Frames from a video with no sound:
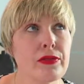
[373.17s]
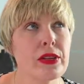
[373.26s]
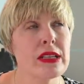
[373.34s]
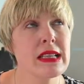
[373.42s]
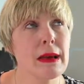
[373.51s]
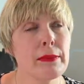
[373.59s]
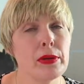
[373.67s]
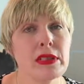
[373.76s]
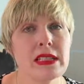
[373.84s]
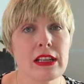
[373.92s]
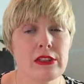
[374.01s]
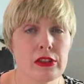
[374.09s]
for example,
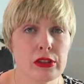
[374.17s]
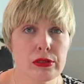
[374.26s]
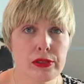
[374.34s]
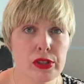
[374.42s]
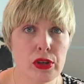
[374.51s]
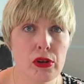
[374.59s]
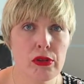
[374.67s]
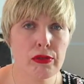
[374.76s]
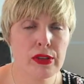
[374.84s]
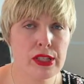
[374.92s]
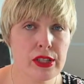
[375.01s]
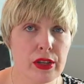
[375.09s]
Digital
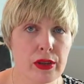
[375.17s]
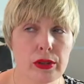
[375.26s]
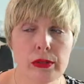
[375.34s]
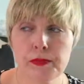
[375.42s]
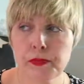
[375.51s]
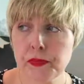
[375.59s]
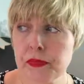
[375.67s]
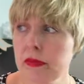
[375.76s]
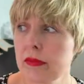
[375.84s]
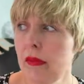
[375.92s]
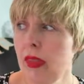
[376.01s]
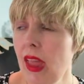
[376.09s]
Photography School,
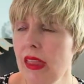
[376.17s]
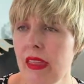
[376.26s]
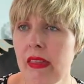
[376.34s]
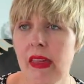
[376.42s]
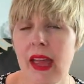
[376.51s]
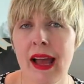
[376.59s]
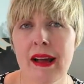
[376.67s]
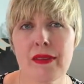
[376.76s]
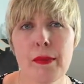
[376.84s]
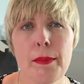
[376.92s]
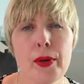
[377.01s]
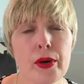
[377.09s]
I think they
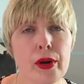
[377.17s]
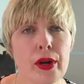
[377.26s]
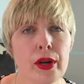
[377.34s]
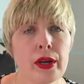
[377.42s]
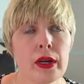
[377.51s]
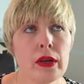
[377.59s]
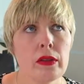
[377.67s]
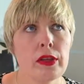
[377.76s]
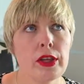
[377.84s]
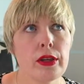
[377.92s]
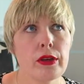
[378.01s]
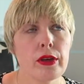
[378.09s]
have a book
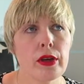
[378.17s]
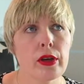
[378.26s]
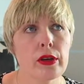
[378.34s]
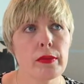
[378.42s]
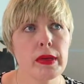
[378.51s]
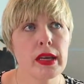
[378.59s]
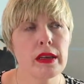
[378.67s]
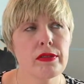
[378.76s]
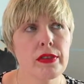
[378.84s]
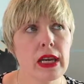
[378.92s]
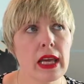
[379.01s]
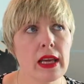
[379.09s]
that you can be an
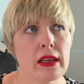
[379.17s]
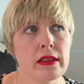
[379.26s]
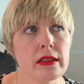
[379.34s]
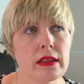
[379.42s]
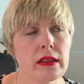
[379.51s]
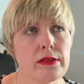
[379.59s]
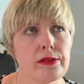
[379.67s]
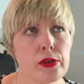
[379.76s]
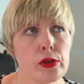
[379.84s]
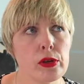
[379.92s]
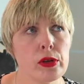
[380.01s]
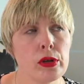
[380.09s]
affiliate
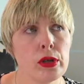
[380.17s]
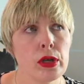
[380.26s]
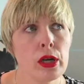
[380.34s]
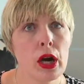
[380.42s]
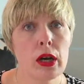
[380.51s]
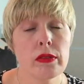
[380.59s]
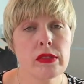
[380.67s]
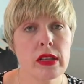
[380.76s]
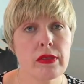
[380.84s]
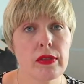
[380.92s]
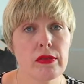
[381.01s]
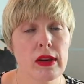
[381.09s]
for. And
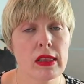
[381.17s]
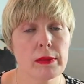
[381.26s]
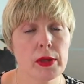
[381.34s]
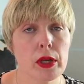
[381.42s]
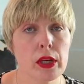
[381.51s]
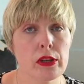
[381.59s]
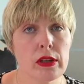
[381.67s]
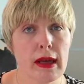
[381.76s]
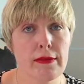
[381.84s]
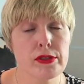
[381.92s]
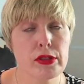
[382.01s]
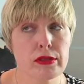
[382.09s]
obviously if you've read the book and you
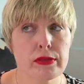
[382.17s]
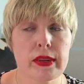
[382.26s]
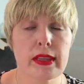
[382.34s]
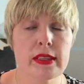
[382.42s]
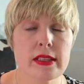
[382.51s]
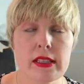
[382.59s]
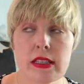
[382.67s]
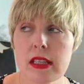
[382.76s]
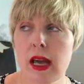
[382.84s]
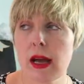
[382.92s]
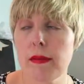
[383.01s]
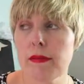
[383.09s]
like photography, this is
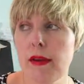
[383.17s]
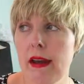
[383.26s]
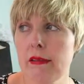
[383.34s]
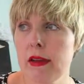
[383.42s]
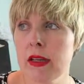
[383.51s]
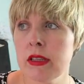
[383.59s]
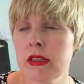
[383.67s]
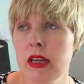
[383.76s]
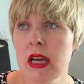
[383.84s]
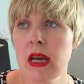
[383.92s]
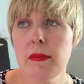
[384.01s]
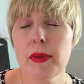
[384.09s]
relevant.
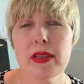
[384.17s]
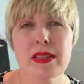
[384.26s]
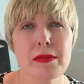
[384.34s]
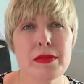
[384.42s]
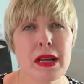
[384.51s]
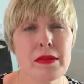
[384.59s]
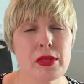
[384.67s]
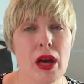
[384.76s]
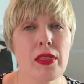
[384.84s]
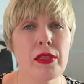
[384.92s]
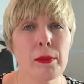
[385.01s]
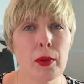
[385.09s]
But sometimes
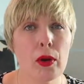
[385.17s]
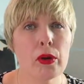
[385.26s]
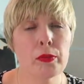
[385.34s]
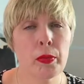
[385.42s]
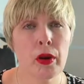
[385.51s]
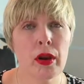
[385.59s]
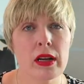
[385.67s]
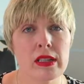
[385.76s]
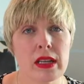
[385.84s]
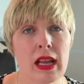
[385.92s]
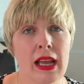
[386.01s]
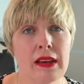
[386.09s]
other bloggers'
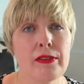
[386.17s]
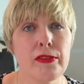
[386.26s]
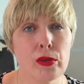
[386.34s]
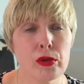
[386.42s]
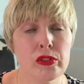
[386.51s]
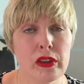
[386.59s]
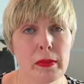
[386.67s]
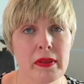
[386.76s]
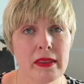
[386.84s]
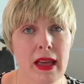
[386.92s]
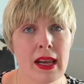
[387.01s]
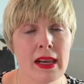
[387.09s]
products are kind of
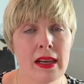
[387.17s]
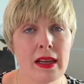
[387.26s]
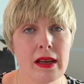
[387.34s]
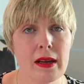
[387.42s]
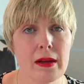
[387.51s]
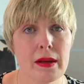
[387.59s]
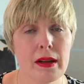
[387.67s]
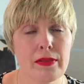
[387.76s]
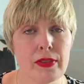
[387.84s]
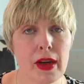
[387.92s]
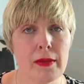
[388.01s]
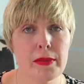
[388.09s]
40%
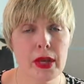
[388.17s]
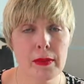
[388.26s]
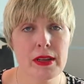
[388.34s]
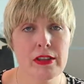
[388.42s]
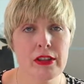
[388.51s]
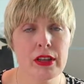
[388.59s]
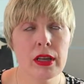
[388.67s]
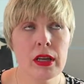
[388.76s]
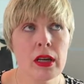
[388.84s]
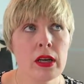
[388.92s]
of commission.